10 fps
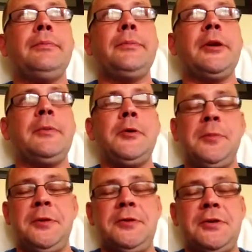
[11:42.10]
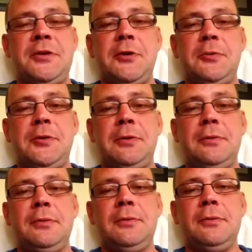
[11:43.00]
But I'm hoping this is helping
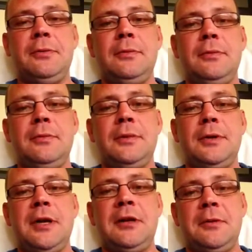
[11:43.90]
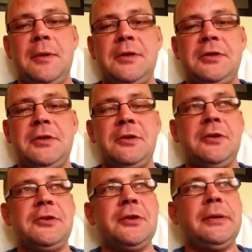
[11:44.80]
getting the message across.